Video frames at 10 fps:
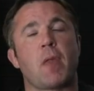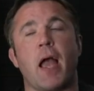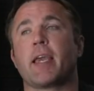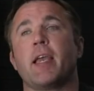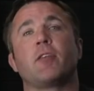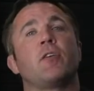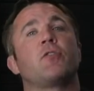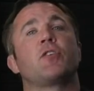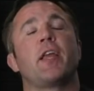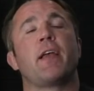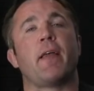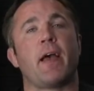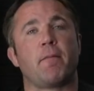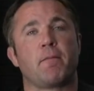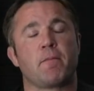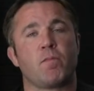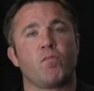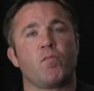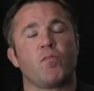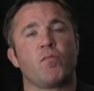I can't understand that.
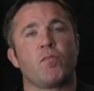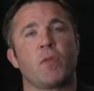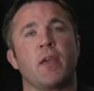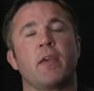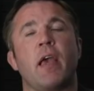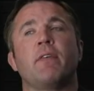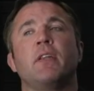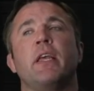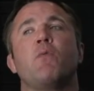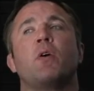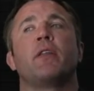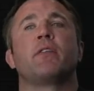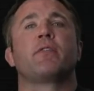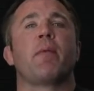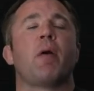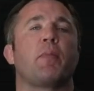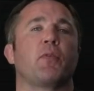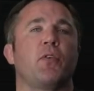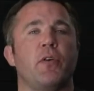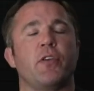Kevin Lee wanted the same
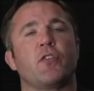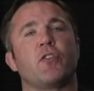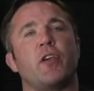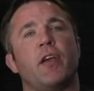opportunities as,